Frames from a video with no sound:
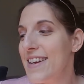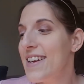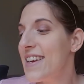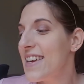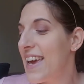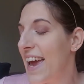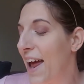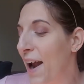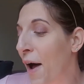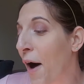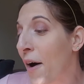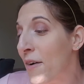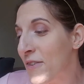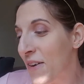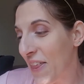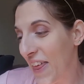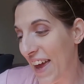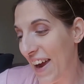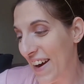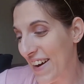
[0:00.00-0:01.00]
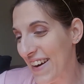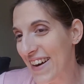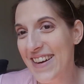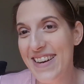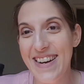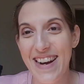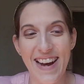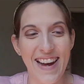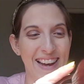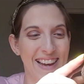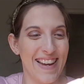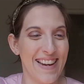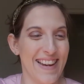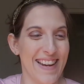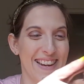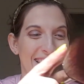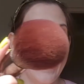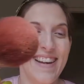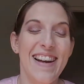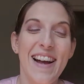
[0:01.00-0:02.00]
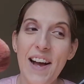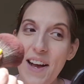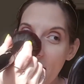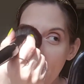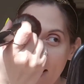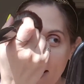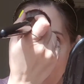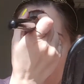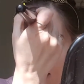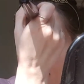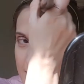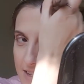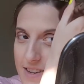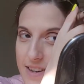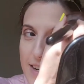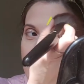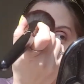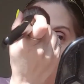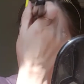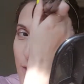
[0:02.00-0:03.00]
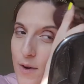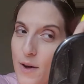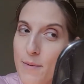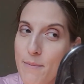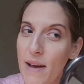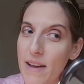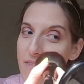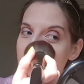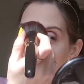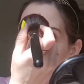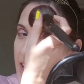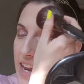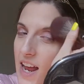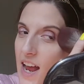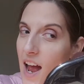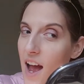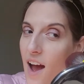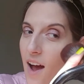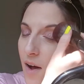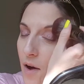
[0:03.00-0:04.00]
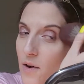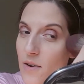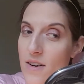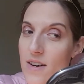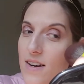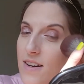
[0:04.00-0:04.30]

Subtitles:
Get off there. You're gonna ruin my video.